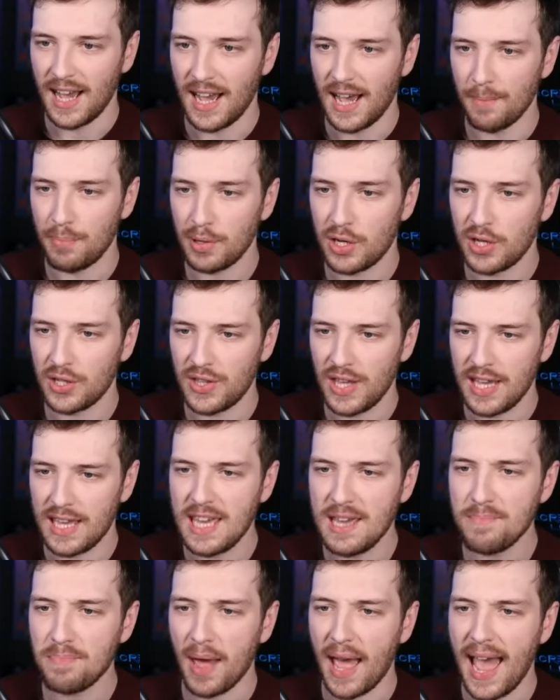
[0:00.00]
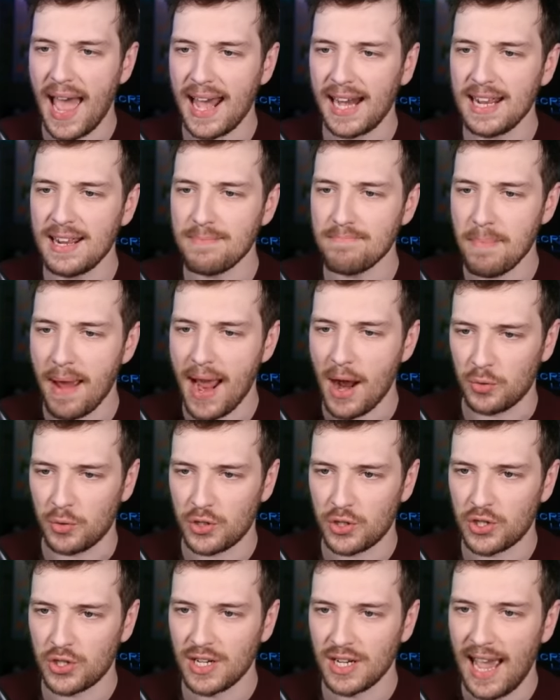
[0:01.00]
uh, because they keep adding
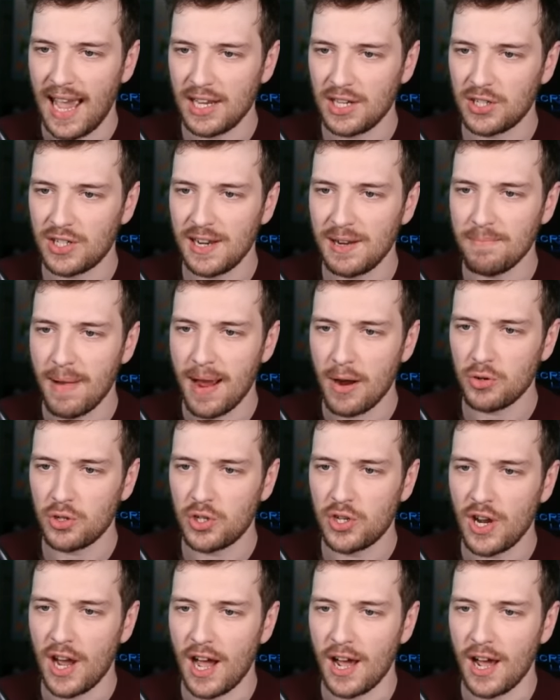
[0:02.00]
mouse, asking mouse to